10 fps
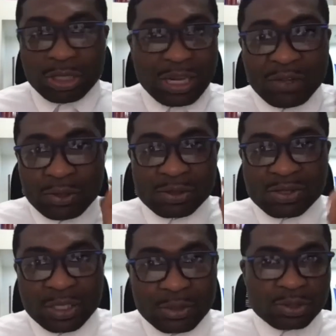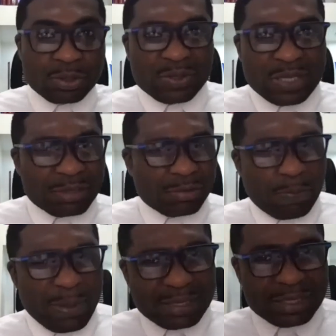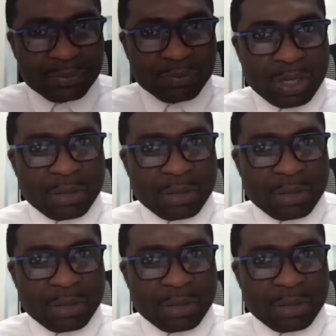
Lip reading: You're never going to see no successful person